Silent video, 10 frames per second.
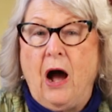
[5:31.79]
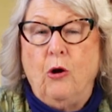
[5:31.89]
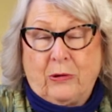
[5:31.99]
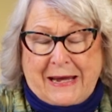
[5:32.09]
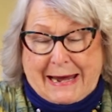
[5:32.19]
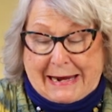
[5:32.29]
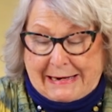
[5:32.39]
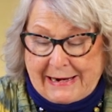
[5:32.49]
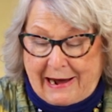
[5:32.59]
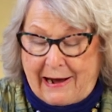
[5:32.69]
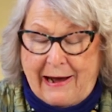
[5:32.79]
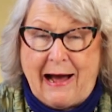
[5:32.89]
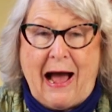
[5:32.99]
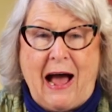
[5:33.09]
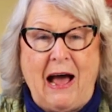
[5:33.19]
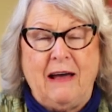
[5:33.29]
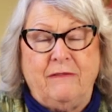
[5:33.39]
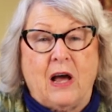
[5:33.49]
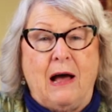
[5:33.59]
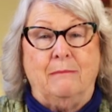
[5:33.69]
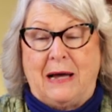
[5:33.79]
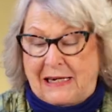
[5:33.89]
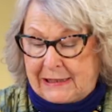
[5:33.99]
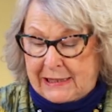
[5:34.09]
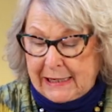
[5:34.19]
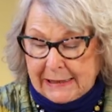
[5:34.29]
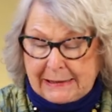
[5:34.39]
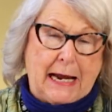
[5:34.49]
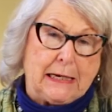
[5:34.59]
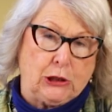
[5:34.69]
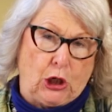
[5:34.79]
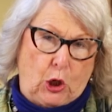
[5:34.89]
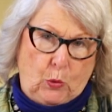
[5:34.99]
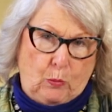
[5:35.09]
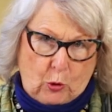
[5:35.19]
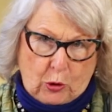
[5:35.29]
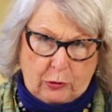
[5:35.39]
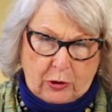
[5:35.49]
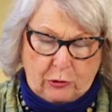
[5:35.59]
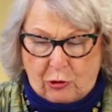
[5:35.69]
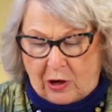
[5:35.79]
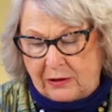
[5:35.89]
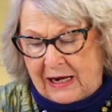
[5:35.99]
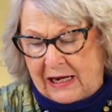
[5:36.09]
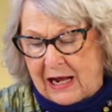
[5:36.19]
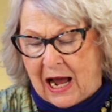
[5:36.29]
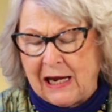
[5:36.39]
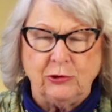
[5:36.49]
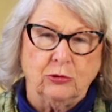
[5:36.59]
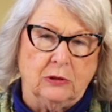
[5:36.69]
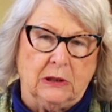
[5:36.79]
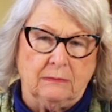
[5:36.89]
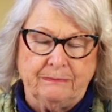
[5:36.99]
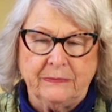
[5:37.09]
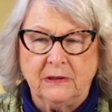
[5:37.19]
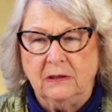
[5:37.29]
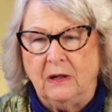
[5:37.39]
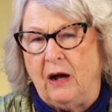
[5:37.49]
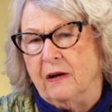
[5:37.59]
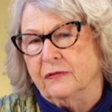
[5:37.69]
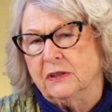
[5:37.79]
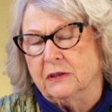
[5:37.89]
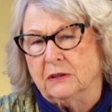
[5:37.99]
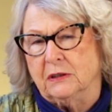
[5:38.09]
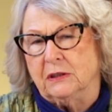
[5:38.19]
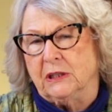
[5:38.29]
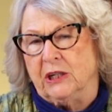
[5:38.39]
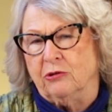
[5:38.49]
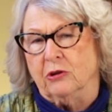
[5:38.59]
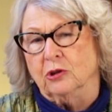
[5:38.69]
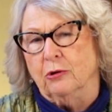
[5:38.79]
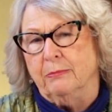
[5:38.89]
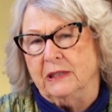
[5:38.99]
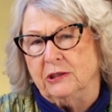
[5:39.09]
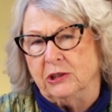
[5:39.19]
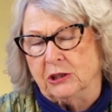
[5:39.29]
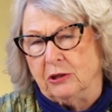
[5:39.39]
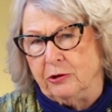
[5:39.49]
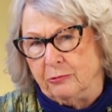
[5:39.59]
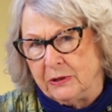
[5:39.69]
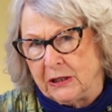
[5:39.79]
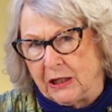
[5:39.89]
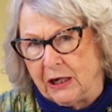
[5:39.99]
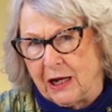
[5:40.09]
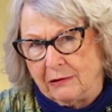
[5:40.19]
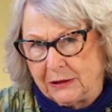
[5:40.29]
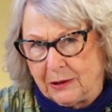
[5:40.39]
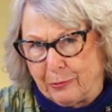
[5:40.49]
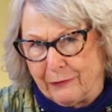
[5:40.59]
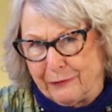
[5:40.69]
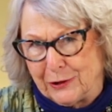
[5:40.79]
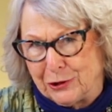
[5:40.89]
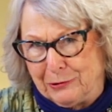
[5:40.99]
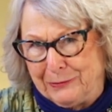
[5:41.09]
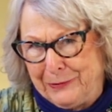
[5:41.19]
Okay, now I've got my tic-tac-toe board drawn and I drew it off center a little bit just so you wouldn't think I was a professional.